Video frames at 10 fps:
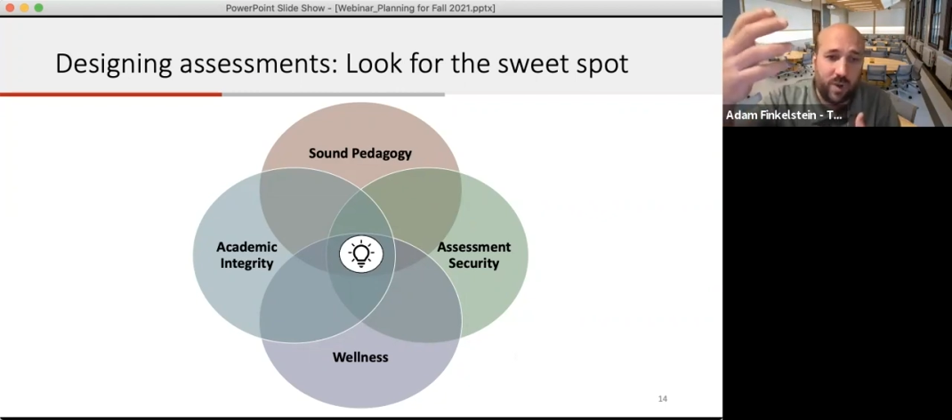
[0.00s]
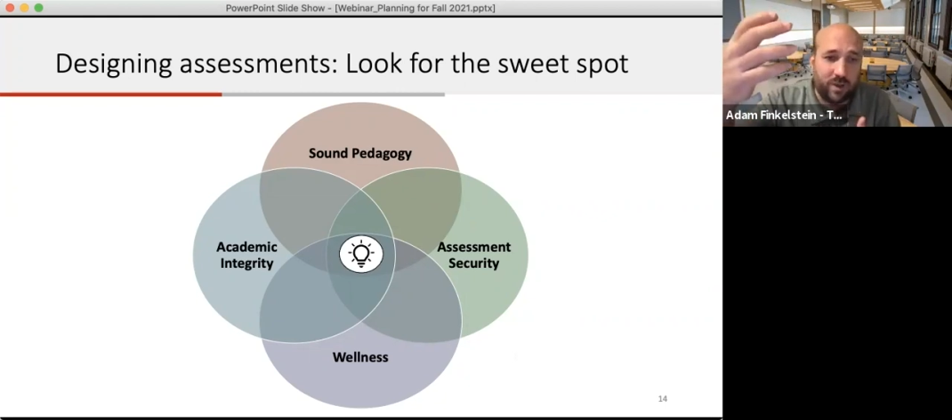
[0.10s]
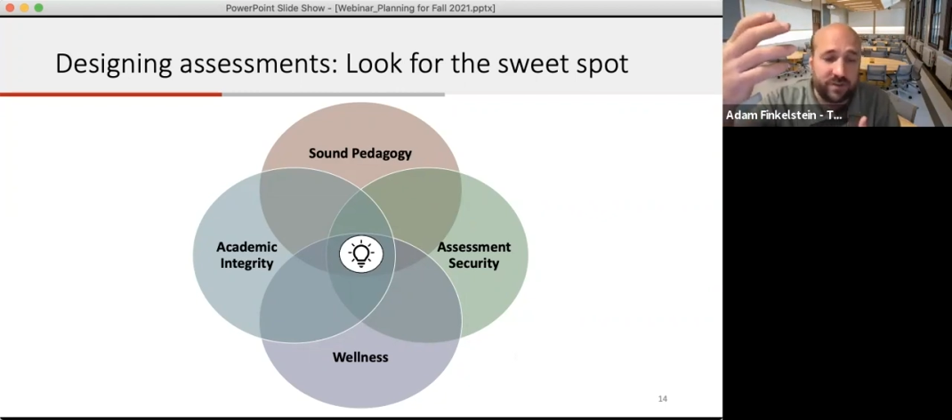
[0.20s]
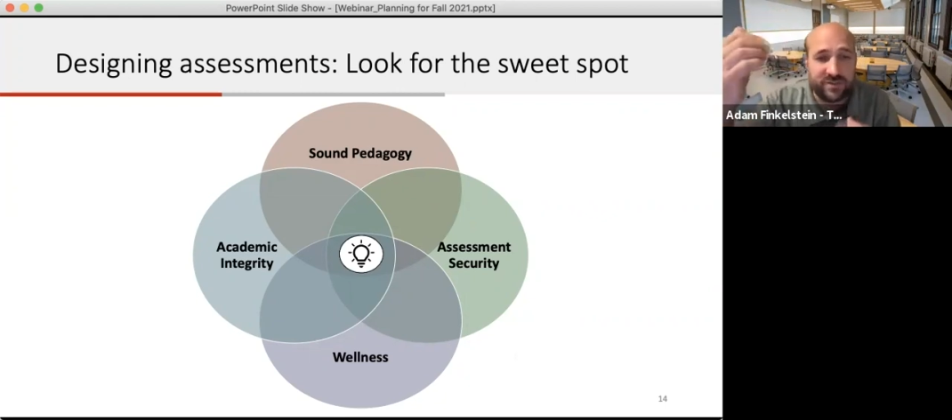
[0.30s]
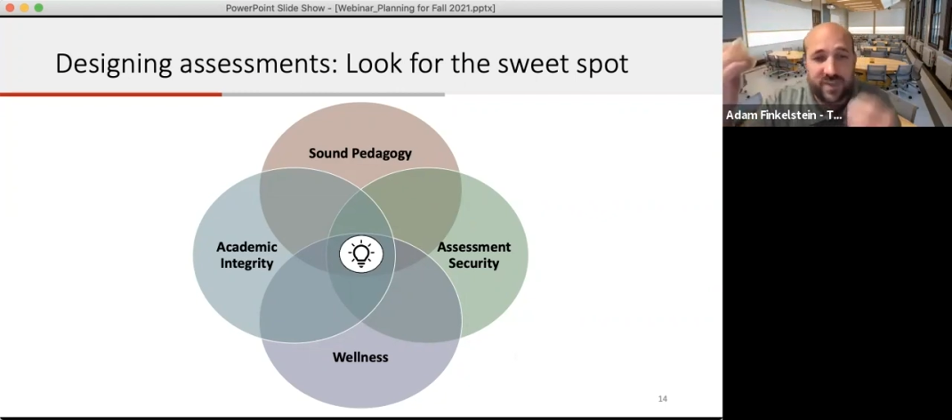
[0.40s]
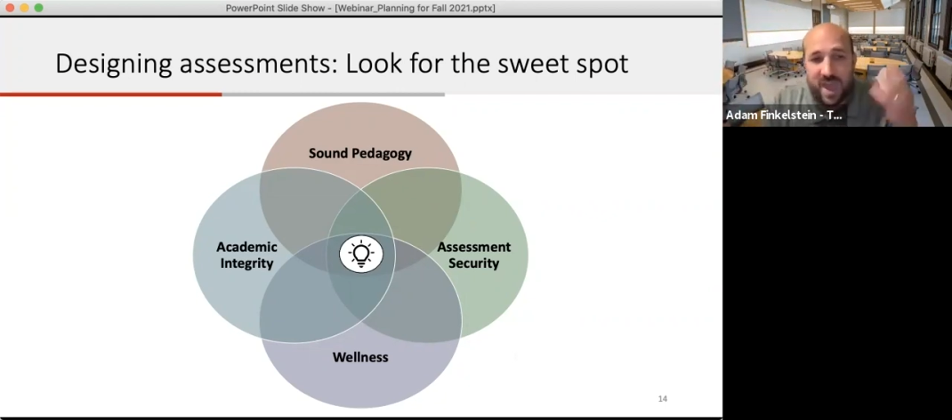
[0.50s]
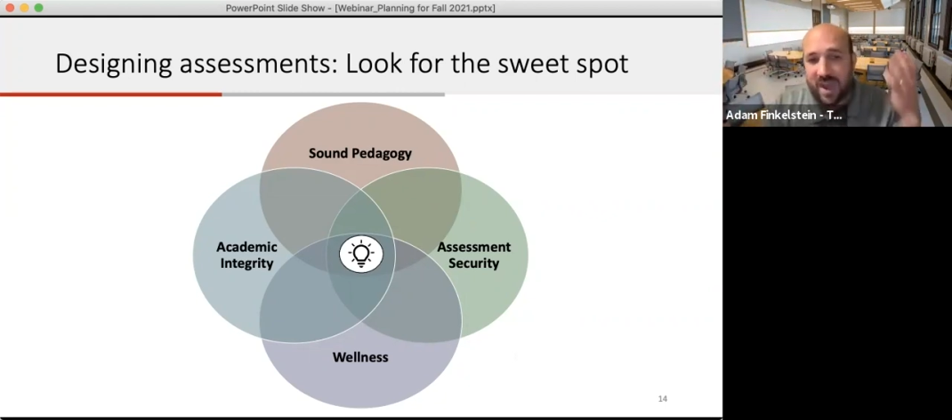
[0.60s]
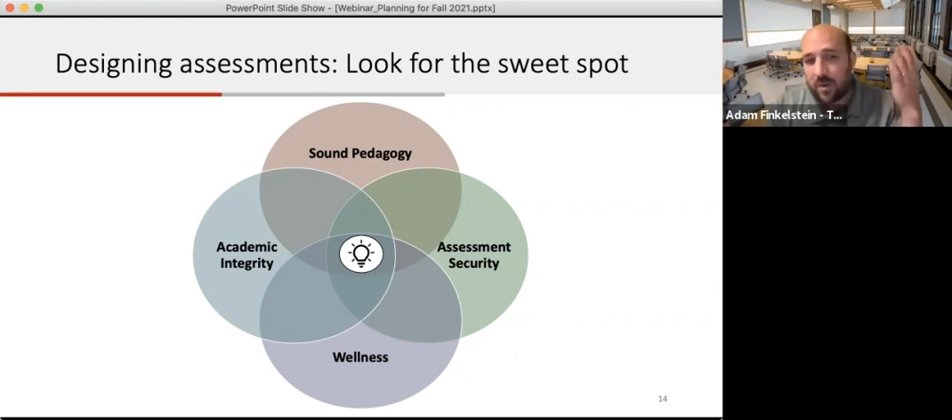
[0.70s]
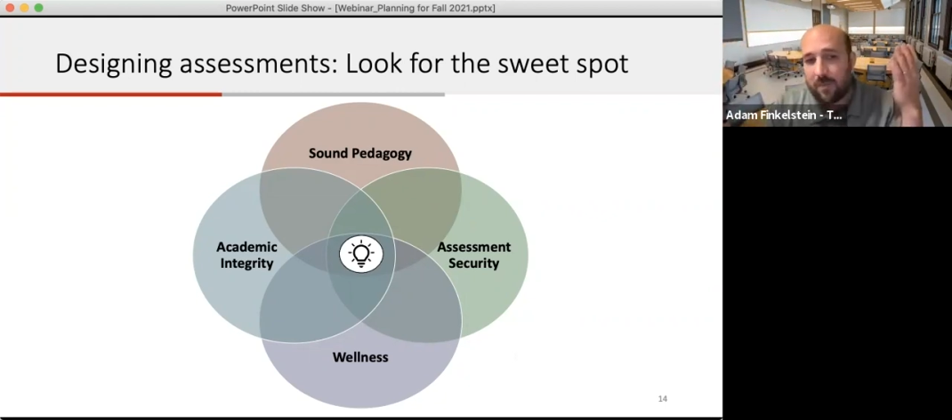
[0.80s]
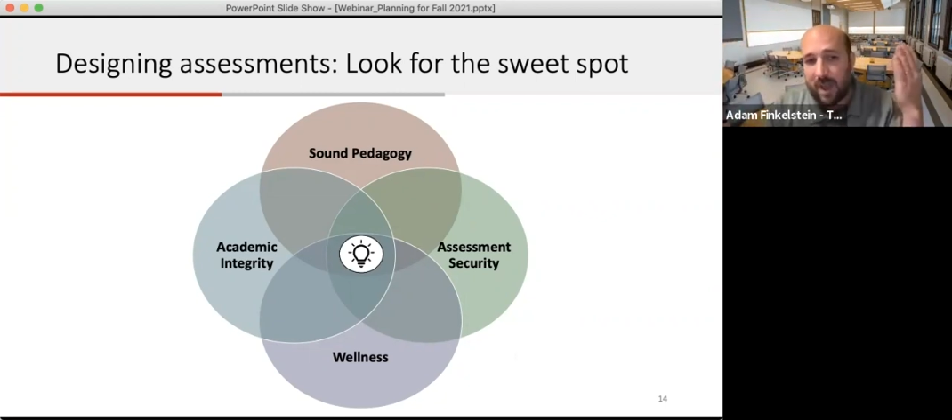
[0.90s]
wellness and
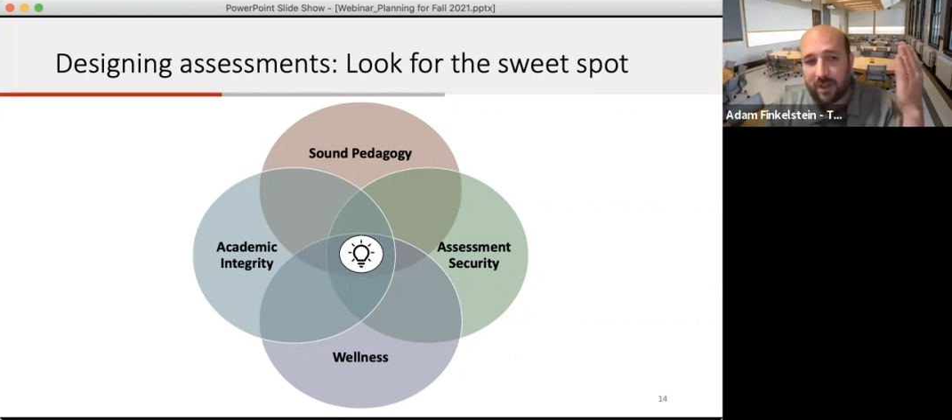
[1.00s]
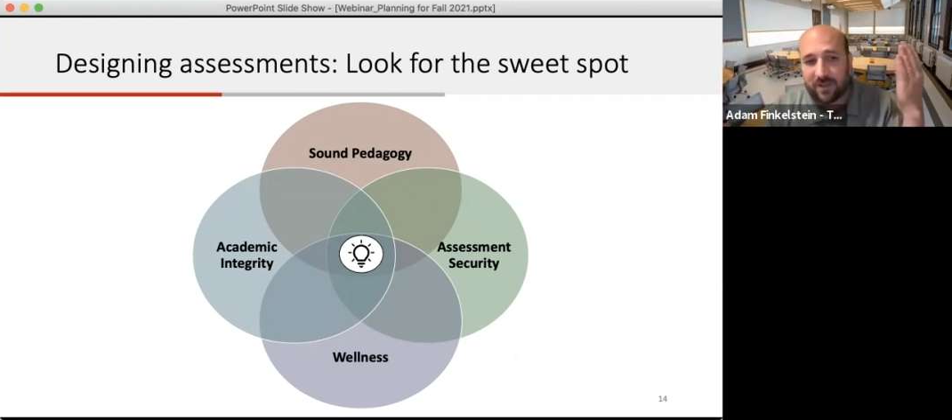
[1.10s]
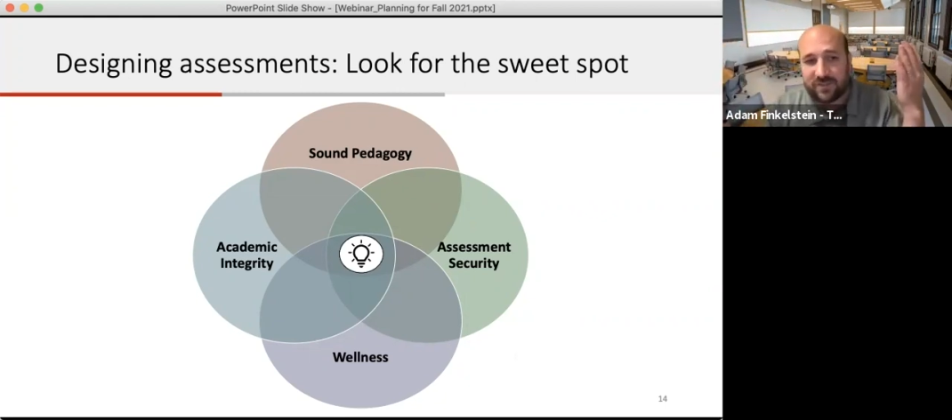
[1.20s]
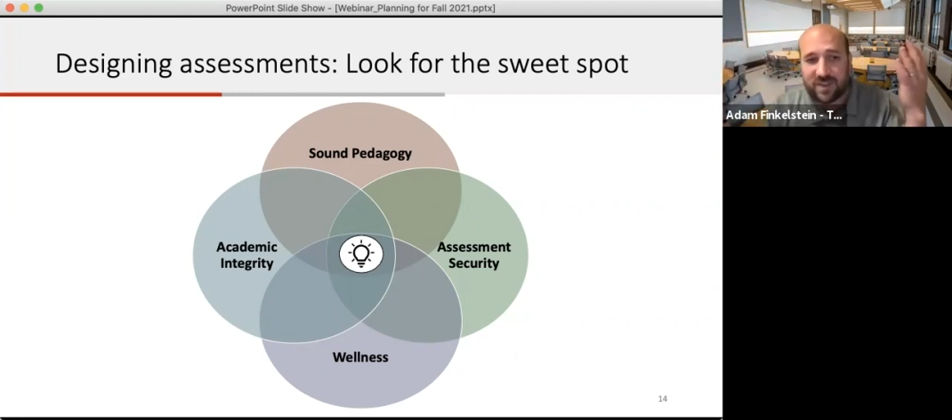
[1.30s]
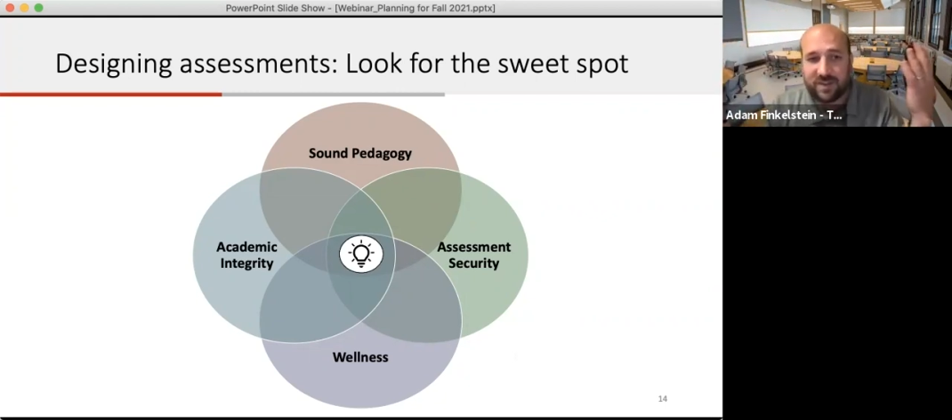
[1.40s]
you're balancing